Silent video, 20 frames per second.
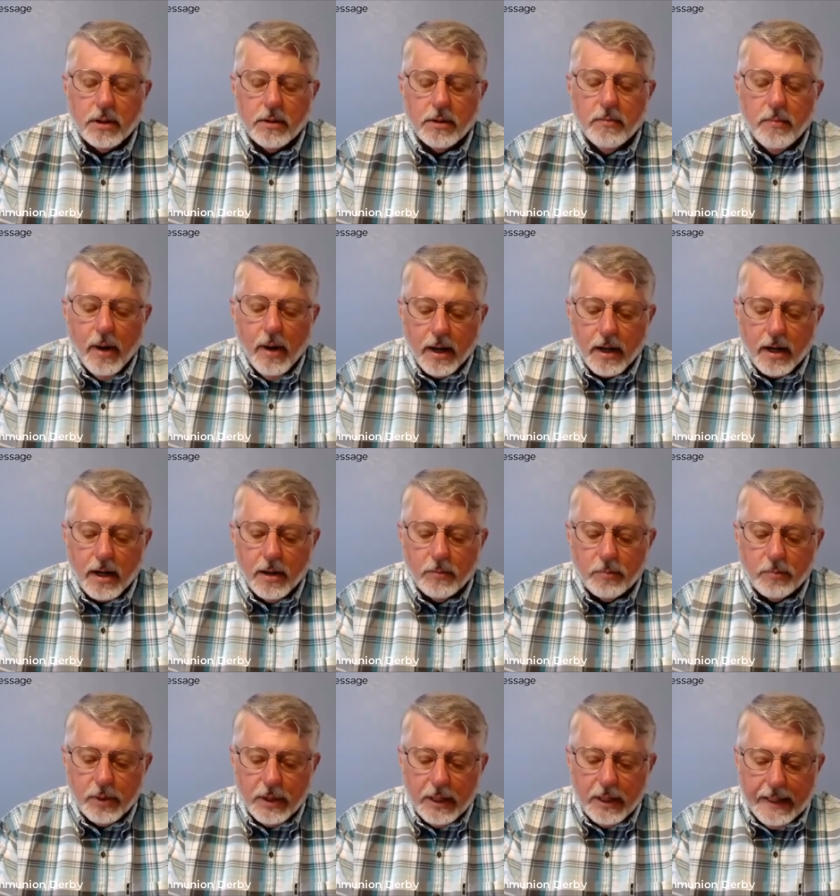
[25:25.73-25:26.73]
but
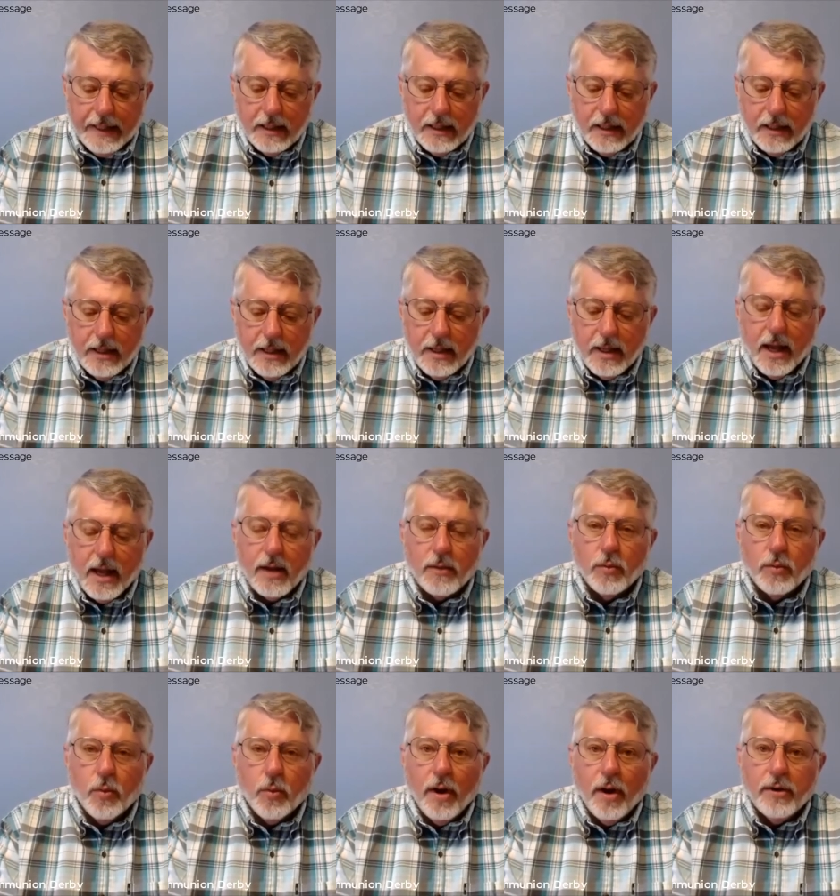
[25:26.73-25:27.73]
completely and
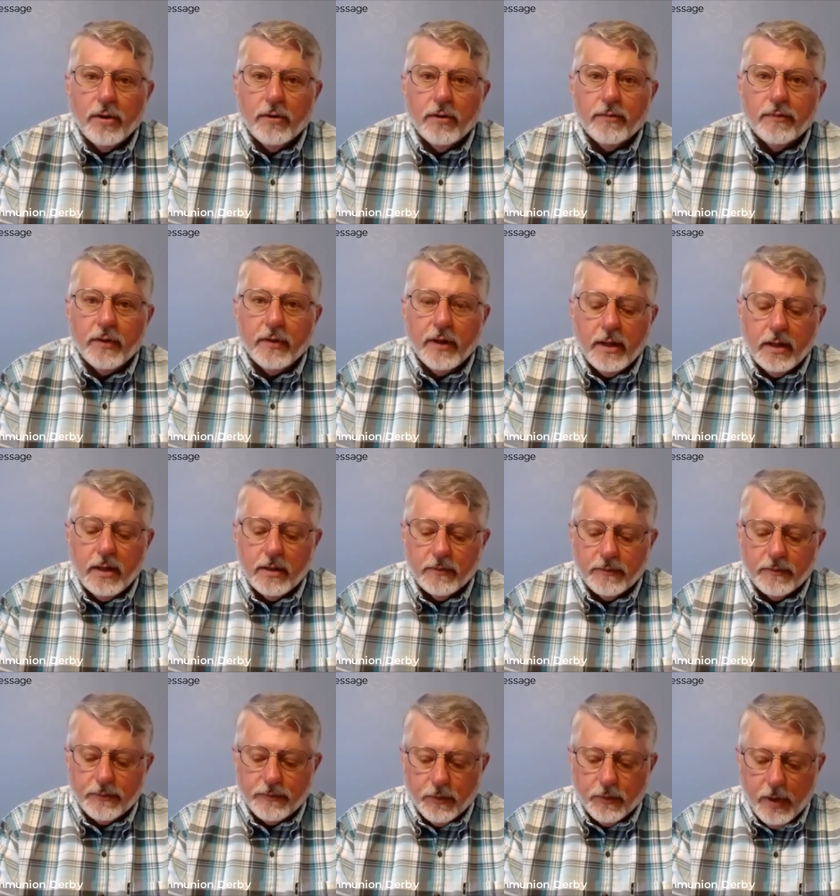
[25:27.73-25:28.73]
wonderfully
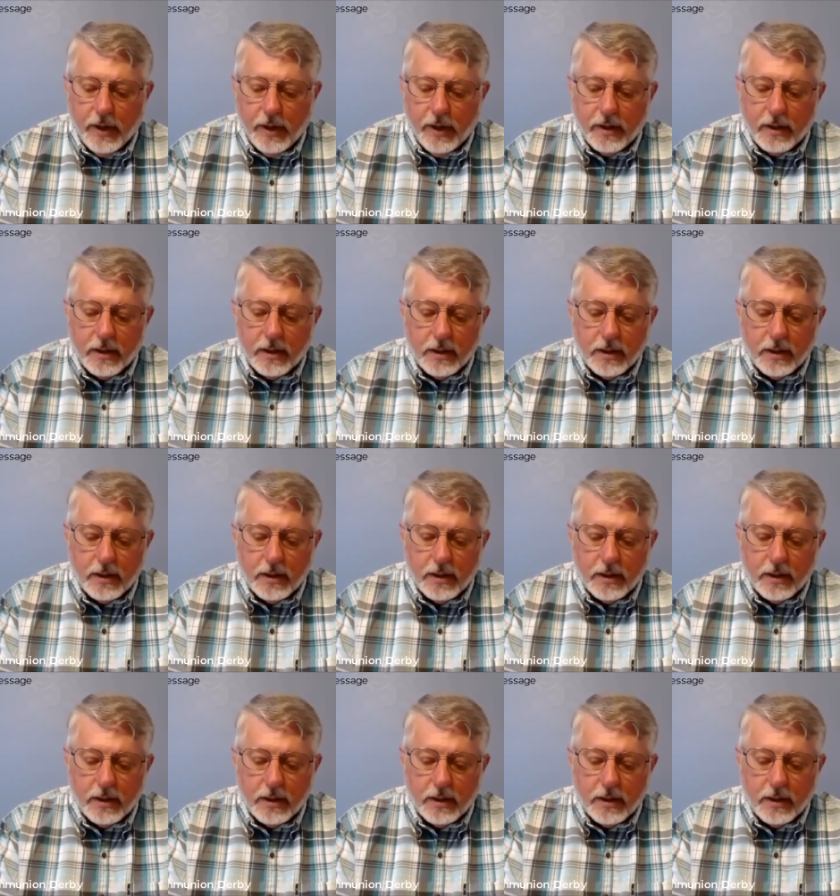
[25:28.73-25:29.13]
free.